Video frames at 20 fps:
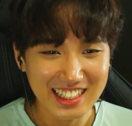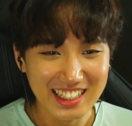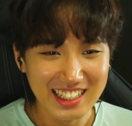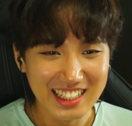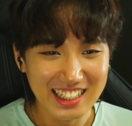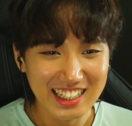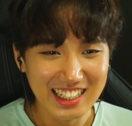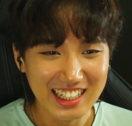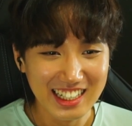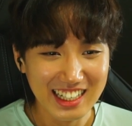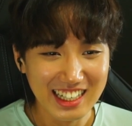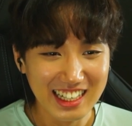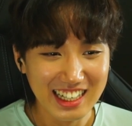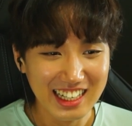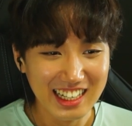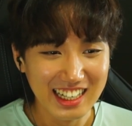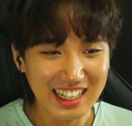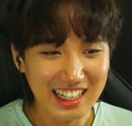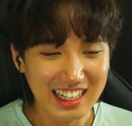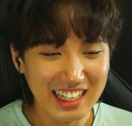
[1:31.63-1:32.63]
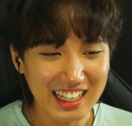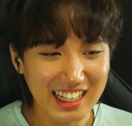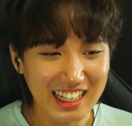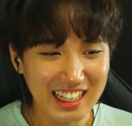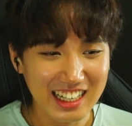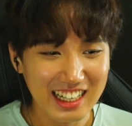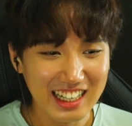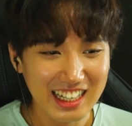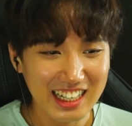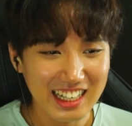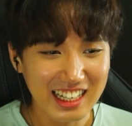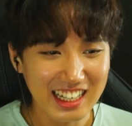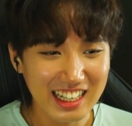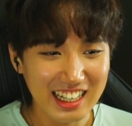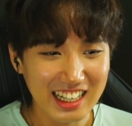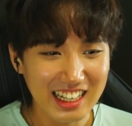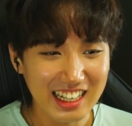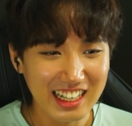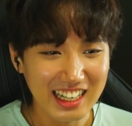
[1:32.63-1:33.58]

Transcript: (no one is talking)